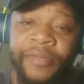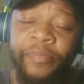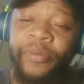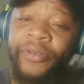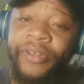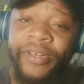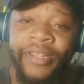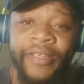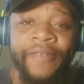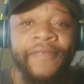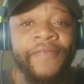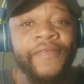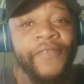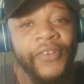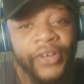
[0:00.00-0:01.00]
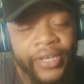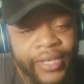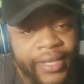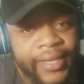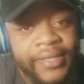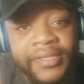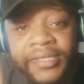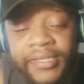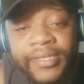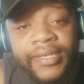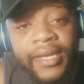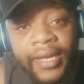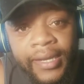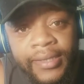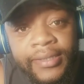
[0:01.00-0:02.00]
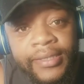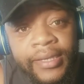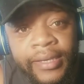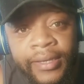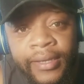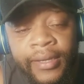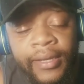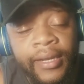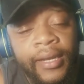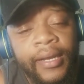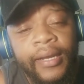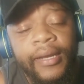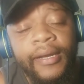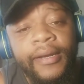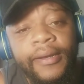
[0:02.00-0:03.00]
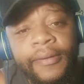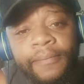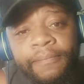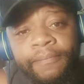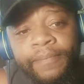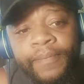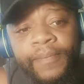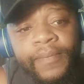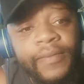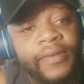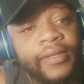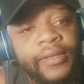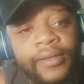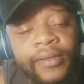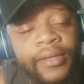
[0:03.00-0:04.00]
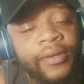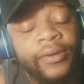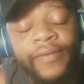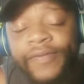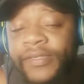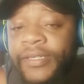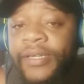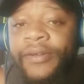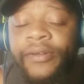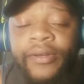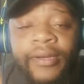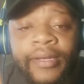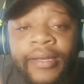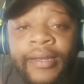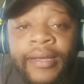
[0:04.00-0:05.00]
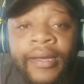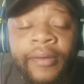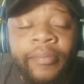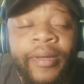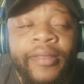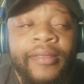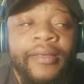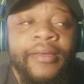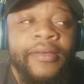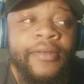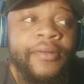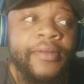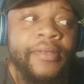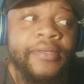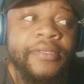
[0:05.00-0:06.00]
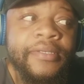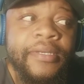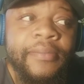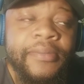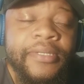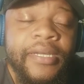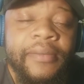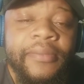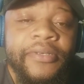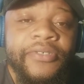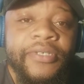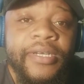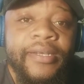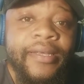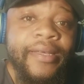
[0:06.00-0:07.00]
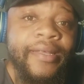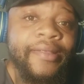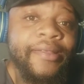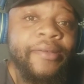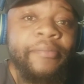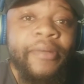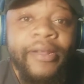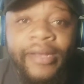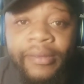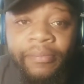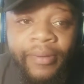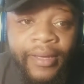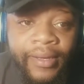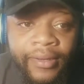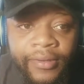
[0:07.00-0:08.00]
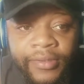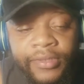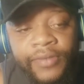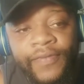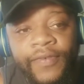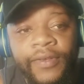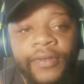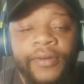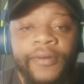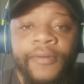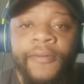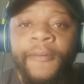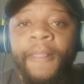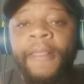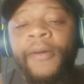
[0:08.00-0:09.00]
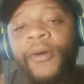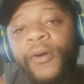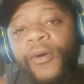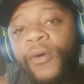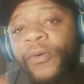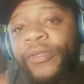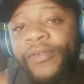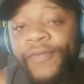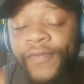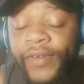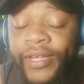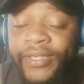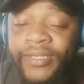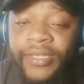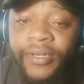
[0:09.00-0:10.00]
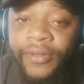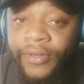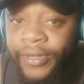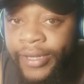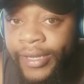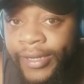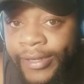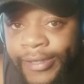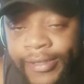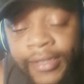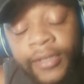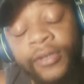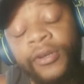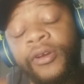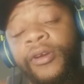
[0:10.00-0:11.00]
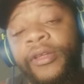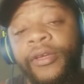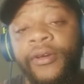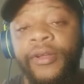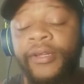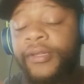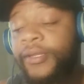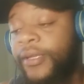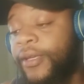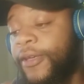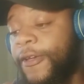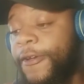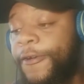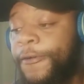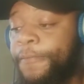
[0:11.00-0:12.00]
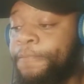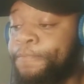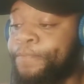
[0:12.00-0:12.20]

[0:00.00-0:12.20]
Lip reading: pretty fucking stacked, eh? The UFC are not letting up. I think, at the same time, they're trying to get their money back because of, all the fights they couldn't get done early on in the year.